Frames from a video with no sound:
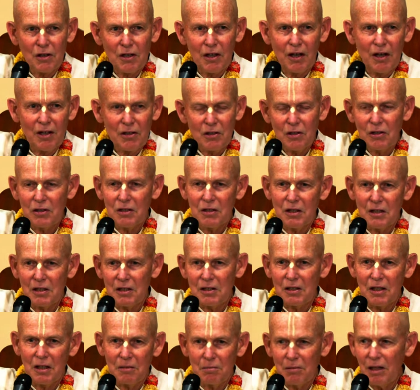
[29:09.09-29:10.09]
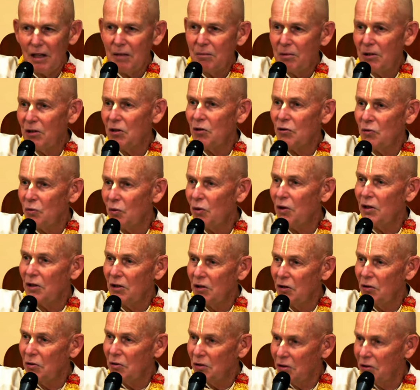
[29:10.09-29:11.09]
consciousness that maybe you weren't
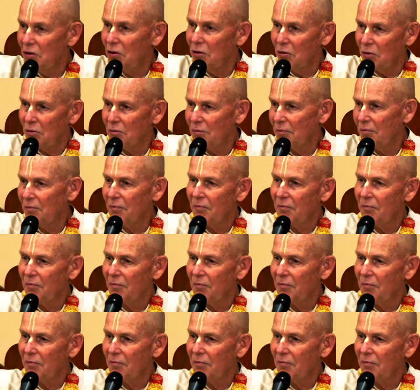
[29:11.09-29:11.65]
used to,